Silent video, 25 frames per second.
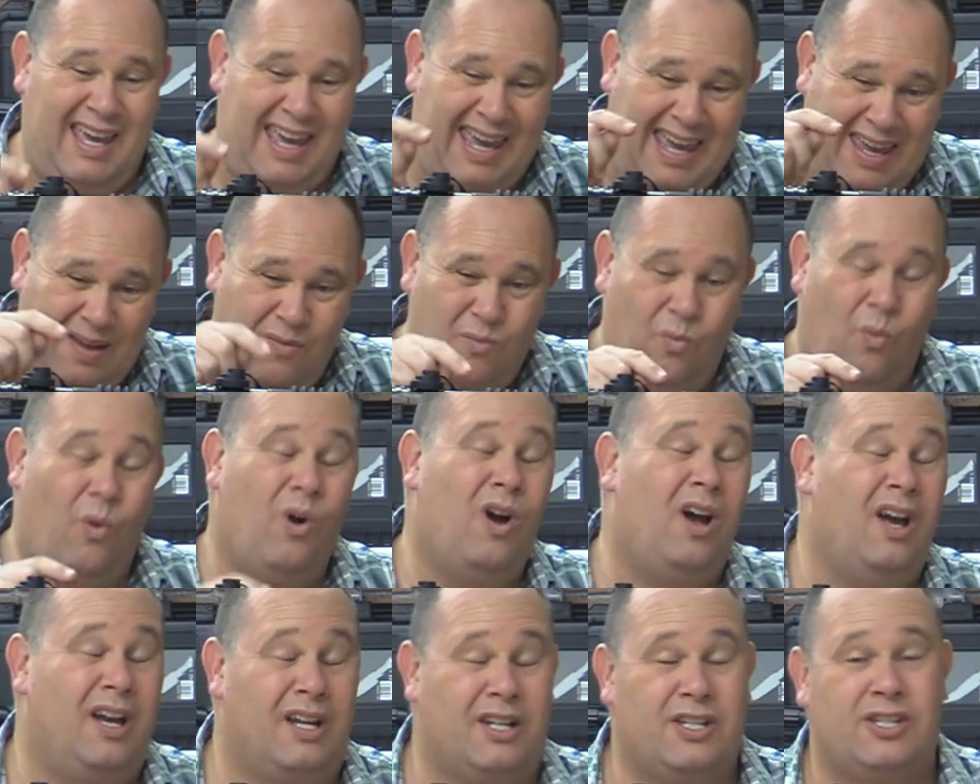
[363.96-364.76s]
it
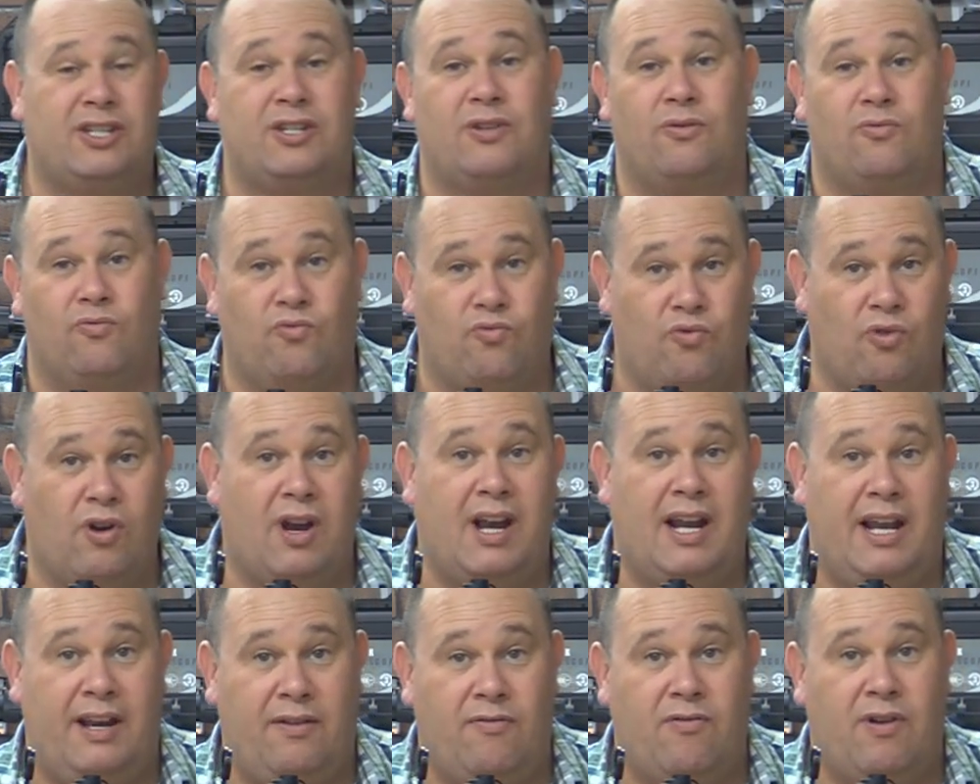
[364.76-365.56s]
works
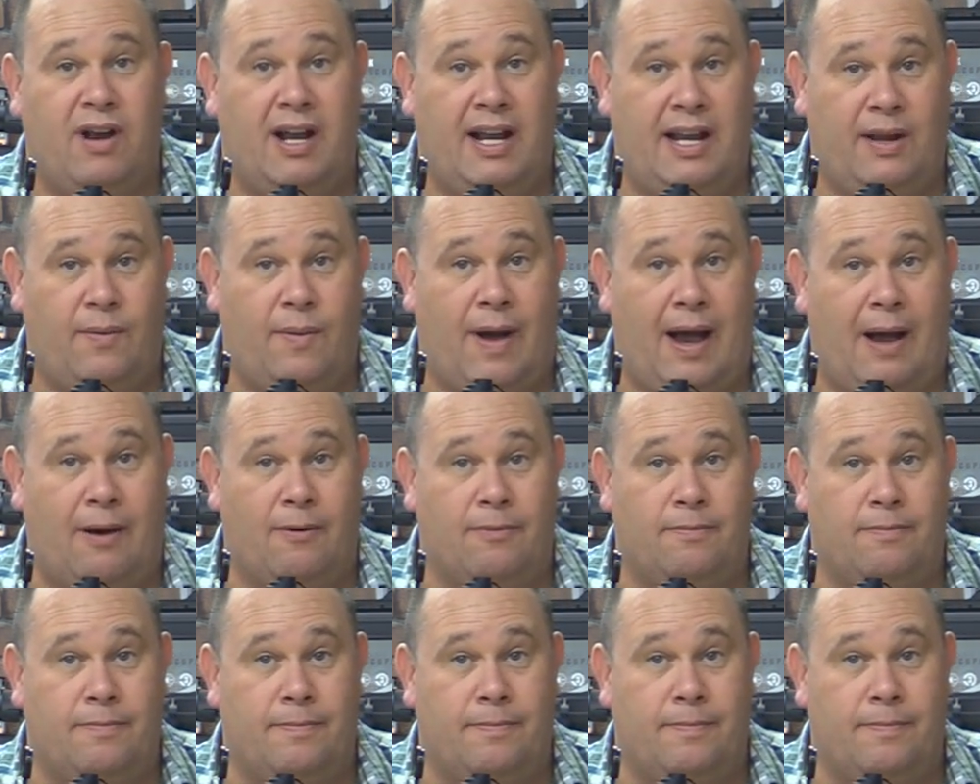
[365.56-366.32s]
really, really well.